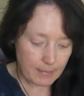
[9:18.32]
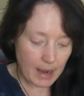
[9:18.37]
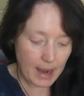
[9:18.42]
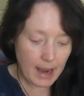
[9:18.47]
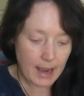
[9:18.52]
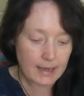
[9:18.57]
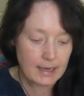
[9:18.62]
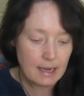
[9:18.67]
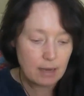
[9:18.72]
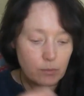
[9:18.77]

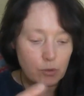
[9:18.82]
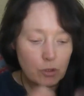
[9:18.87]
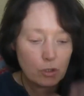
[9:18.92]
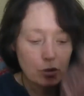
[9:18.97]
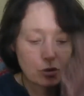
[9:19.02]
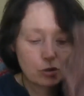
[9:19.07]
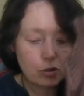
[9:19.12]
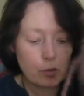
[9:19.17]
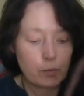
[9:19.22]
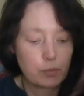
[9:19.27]
I'm
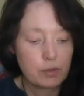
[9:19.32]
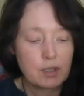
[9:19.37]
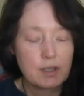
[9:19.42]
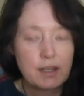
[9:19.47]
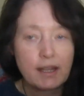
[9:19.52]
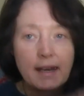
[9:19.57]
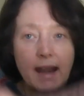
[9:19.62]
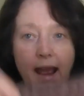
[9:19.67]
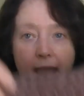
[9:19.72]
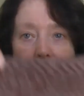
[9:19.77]
just up to
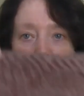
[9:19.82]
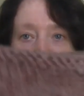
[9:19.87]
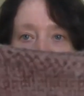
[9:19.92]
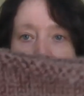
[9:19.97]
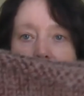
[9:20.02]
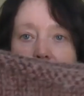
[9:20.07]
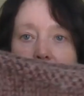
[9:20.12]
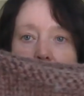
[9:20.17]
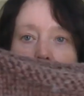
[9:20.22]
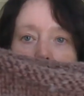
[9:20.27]
the
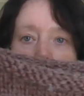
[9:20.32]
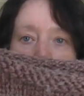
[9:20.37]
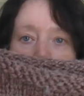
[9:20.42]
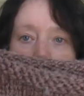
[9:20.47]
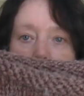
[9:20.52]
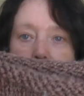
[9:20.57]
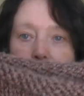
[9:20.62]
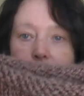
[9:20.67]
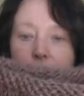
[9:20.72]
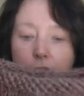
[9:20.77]
neck on
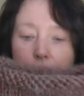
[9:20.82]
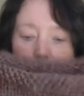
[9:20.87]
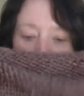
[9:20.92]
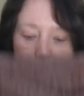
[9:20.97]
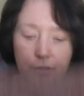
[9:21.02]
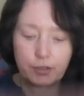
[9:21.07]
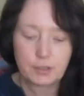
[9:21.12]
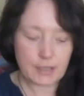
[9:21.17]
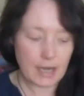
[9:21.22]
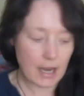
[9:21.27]
the
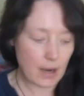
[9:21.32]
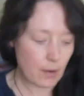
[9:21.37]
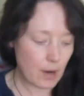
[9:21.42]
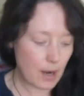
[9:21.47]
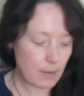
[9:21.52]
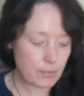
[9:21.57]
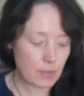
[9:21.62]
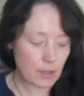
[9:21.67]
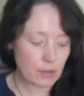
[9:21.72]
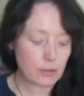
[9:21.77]
front. Now
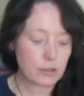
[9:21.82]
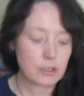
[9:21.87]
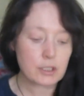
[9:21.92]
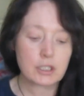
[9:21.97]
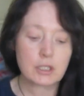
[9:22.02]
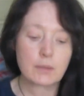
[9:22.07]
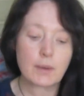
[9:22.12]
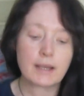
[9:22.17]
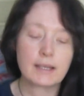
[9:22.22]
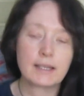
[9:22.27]
I'm not going to
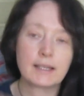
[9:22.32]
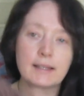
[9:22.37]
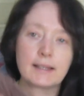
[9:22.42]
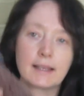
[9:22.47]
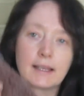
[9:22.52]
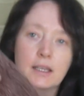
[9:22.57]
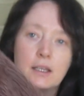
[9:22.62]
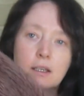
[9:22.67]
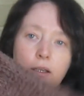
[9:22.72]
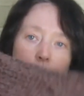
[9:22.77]
do
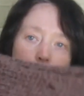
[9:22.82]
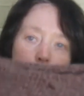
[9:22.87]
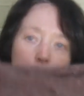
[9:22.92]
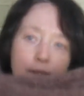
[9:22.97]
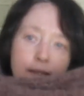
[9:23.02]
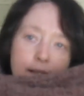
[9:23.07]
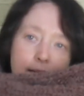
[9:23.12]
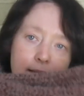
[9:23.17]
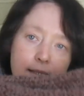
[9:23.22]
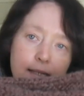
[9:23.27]
anything
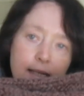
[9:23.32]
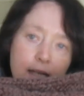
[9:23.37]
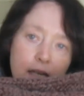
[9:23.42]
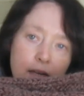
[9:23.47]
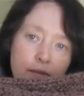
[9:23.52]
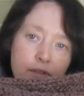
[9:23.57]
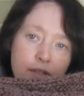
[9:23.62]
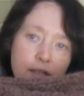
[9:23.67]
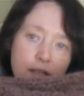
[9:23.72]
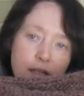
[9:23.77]
with the
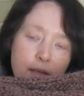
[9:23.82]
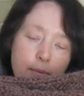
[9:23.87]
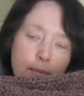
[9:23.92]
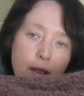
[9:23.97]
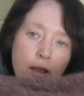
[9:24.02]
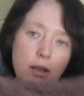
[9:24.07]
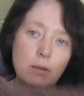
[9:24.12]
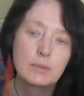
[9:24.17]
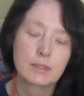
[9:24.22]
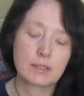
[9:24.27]
sleeves at the
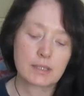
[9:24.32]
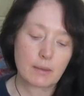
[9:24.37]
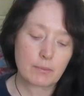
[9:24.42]
moment.